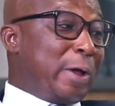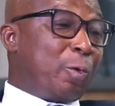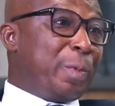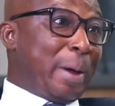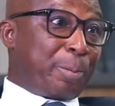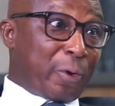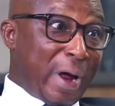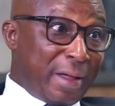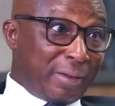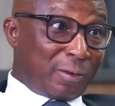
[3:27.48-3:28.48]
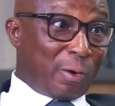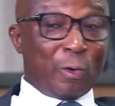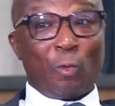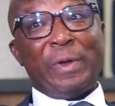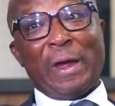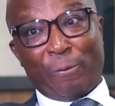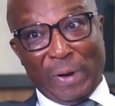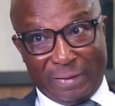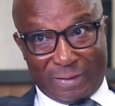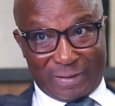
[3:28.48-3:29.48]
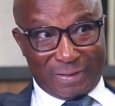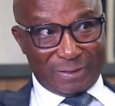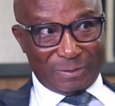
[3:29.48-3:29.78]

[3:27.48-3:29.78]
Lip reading: it could be a price or it could be a rent.